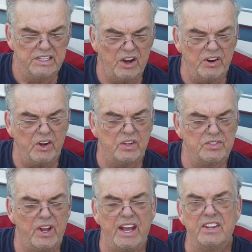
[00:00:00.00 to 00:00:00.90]
Now, it
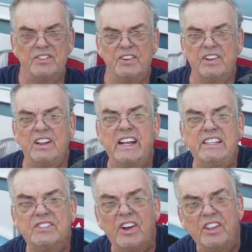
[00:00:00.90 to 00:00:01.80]
also has
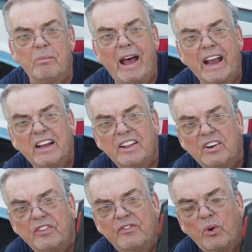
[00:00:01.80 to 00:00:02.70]
lights on the back.
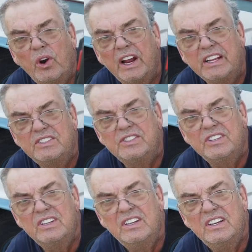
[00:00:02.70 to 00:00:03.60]
There's four lights,
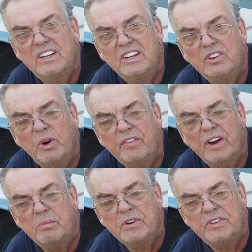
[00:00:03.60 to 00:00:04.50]

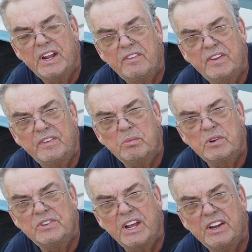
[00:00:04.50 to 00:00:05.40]
25%, 50%,
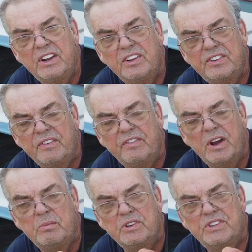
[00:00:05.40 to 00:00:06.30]

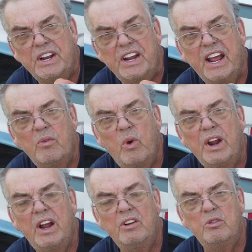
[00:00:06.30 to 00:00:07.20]
75%, and
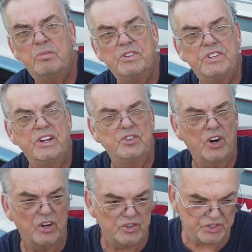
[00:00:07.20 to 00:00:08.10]
100%
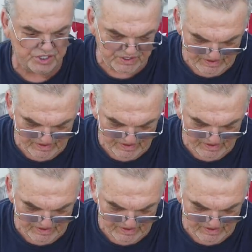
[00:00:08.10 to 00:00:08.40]
charged.